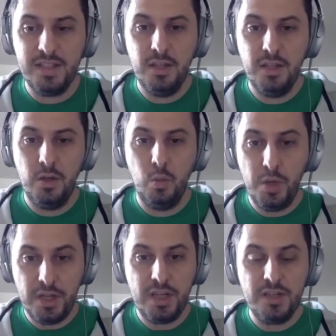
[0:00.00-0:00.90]
as
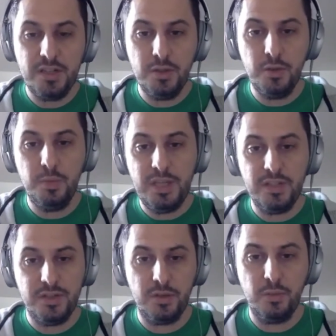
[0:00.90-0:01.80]
we need to be
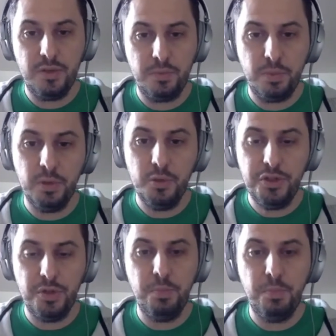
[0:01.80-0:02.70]
concerned with
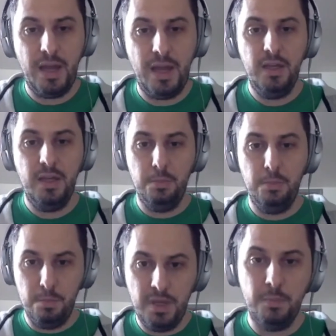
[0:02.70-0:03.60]
pollution by
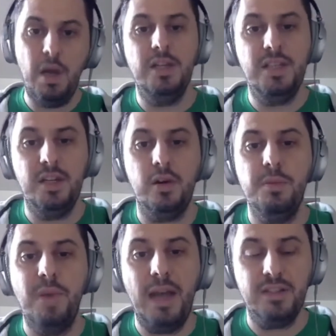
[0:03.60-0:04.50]
minimizing our
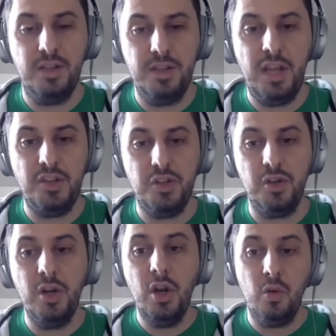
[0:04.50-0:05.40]
impact on
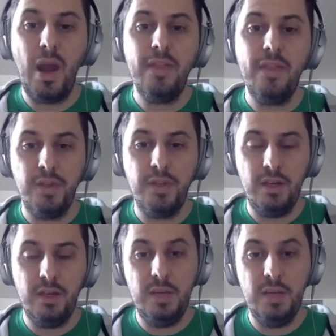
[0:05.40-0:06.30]
nature rather
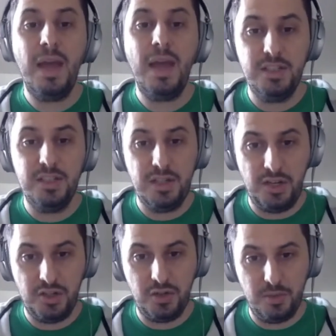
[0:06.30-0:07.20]
than impacting
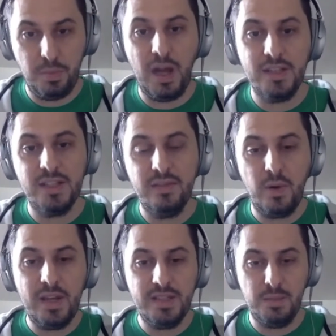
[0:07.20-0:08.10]
nature in positive
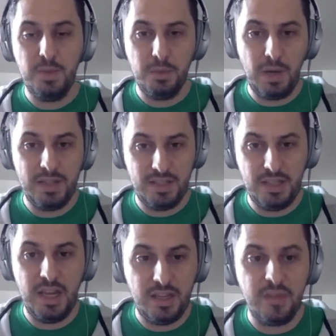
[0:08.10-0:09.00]
ways and
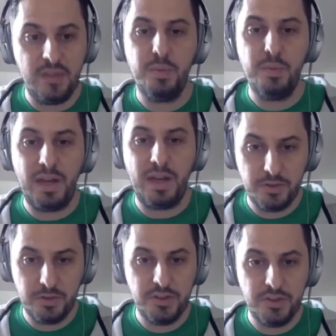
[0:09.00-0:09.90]
minimizing negative
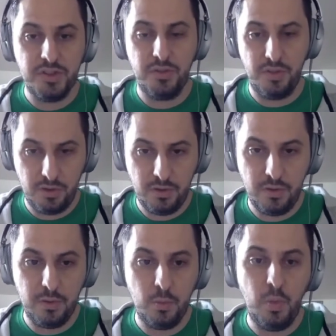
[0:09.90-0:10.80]
impacts, which is
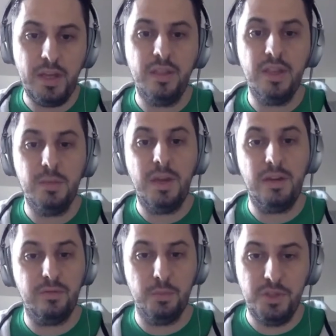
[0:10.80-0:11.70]
the way to think about
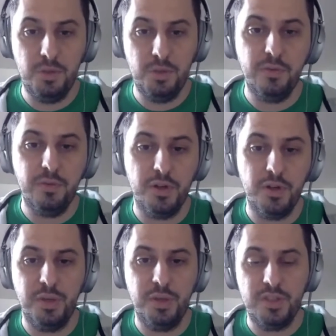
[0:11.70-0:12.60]
it from a human
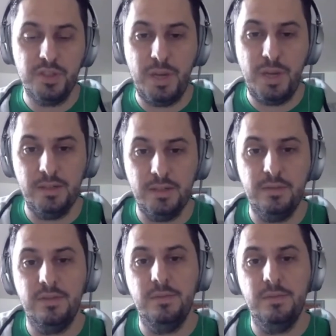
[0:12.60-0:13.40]
flourishing perspective.